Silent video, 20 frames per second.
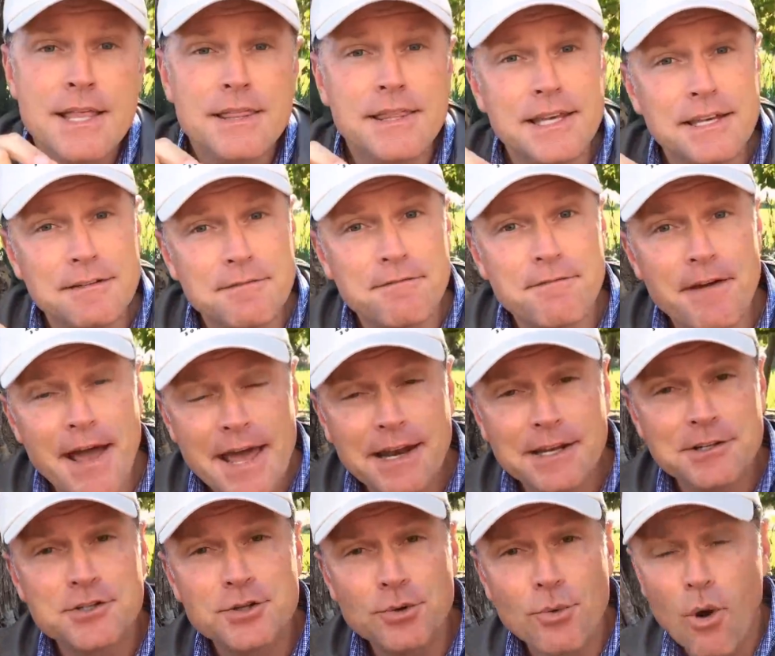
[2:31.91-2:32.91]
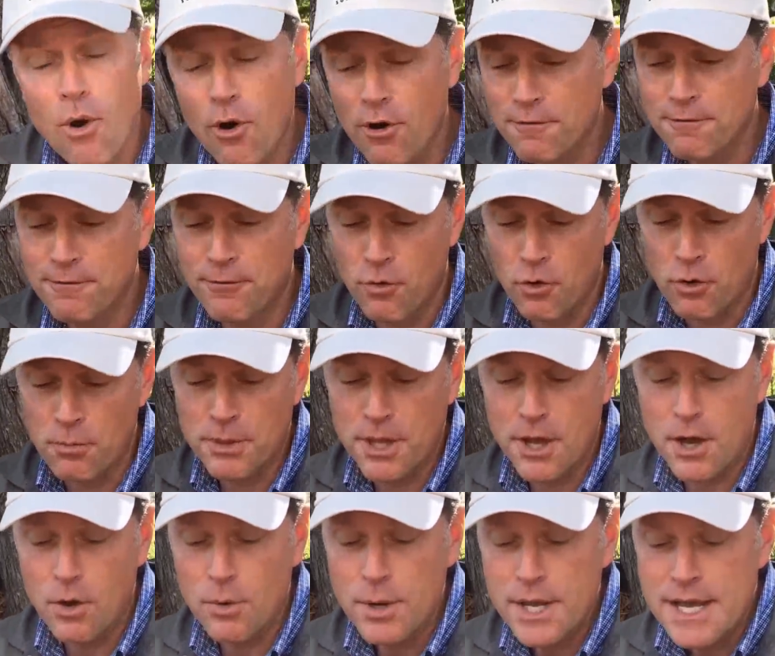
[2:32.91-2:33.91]
The advantage to our form,
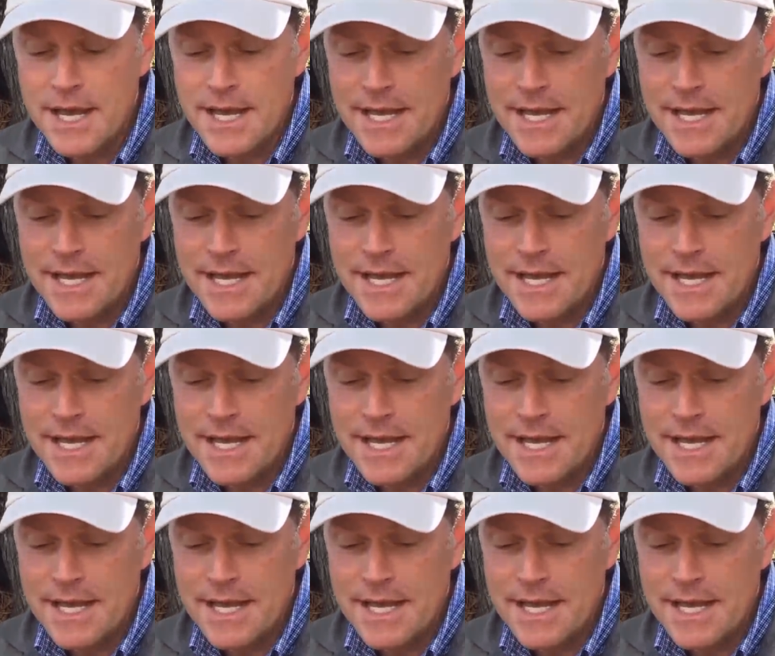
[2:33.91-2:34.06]
though,